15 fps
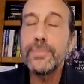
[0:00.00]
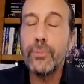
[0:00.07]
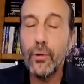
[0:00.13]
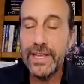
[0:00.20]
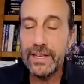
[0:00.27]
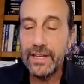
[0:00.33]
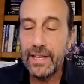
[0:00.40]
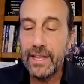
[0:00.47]

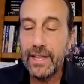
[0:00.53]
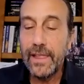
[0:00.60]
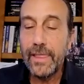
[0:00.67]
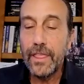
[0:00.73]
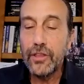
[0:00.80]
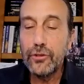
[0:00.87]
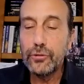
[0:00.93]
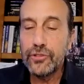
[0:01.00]
point,
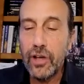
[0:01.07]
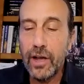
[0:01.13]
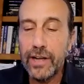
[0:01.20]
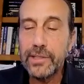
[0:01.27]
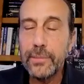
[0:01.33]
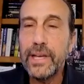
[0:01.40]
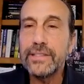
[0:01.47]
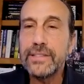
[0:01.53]
you
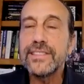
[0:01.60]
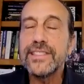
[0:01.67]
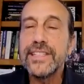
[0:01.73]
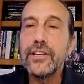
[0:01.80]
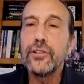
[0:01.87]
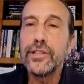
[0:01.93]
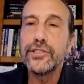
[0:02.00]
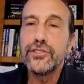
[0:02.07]
talked about
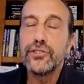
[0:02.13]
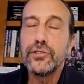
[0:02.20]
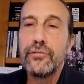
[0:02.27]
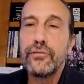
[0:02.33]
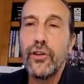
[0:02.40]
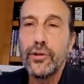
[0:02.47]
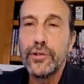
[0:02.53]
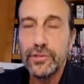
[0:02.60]
single
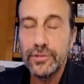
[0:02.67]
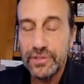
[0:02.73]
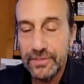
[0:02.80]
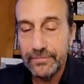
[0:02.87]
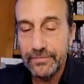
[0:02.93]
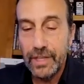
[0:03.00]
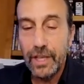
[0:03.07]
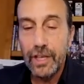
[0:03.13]
issue
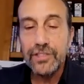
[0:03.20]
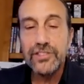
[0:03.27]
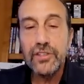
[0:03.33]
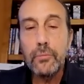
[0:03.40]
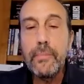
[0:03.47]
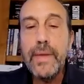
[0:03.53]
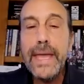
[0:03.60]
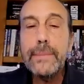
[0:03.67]
voters. So
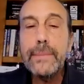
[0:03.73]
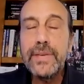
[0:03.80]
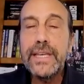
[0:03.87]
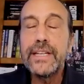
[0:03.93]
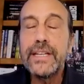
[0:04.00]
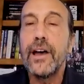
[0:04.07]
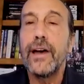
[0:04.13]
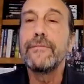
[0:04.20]

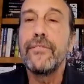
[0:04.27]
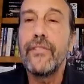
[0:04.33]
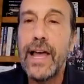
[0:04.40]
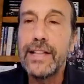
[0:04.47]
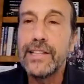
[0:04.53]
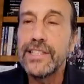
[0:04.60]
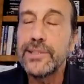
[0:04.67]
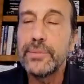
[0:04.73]
maybe gun
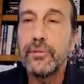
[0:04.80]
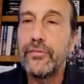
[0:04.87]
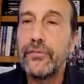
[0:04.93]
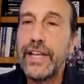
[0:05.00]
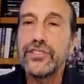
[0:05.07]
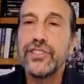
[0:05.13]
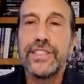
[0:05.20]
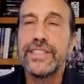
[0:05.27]
violence
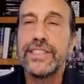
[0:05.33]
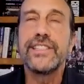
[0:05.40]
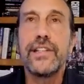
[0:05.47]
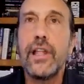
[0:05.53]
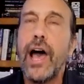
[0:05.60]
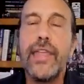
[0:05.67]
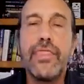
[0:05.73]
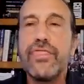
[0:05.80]
prevention is
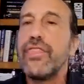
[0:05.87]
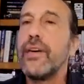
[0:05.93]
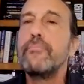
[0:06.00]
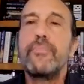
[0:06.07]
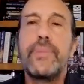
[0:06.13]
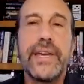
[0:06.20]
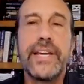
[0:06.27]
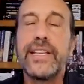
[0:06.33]
not the
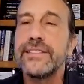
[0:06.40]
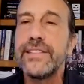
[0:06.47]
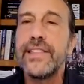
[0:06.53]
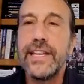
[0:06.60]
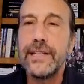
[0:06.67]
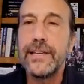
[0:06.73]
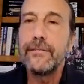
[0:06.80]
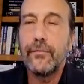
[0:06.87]
biggest
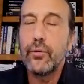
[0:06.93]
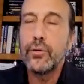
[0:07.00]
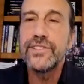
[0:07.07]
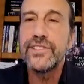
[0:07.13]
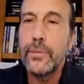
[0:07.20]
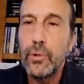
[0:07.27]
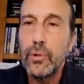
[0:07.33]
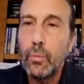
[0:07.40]
thing for
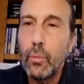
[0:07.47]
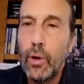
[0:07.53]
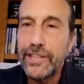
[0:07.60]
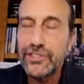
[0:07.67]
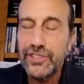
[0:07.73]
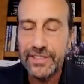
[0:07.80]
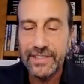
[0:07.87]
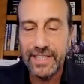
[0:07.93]
someone
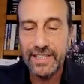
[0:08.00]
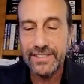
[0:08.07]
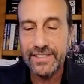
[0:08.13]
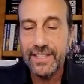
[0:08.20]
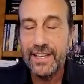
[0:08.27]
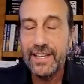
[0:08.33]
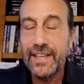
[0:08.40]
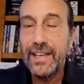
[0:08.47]
watching this.